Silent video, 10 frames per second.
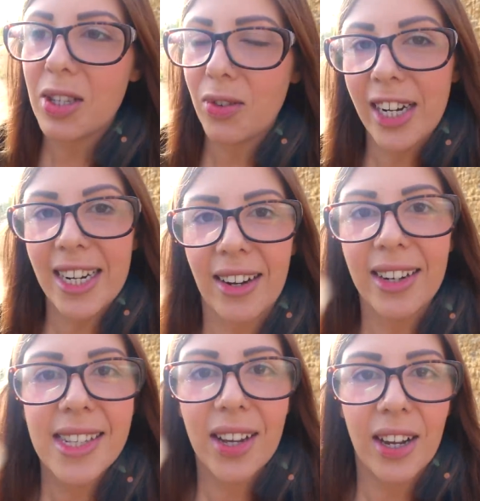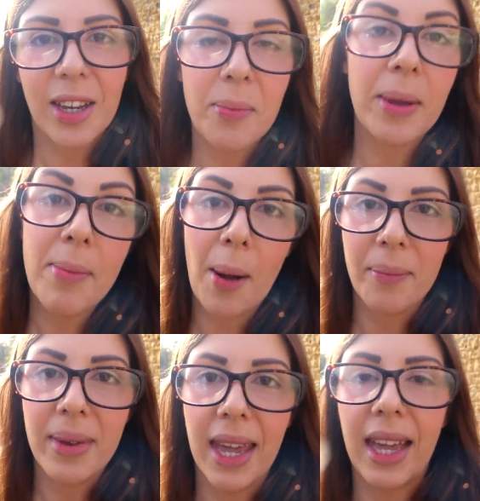It's really nice that I can be
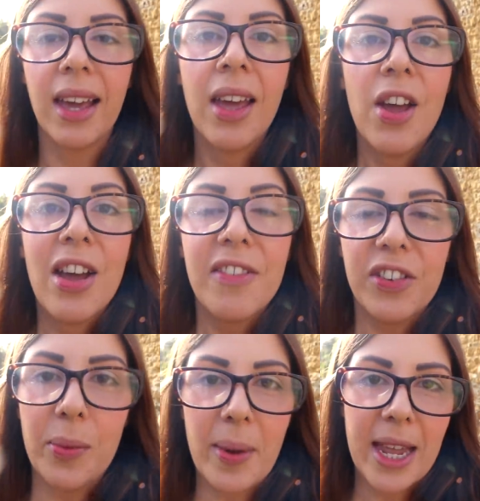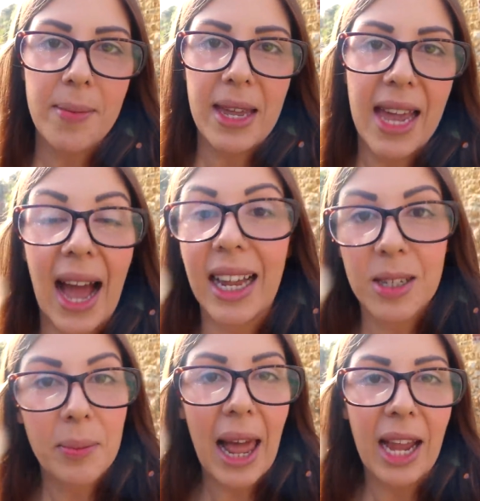pumping for the baby
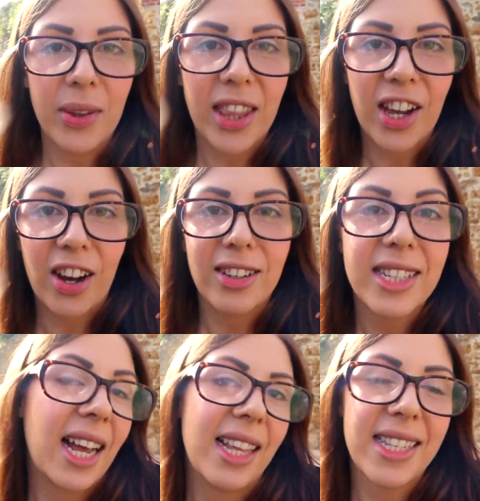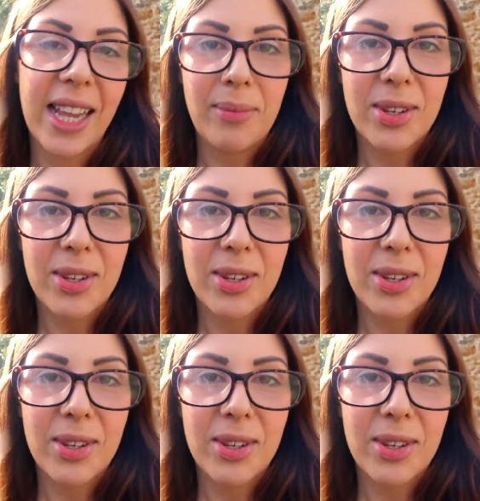and playing with the girls at the same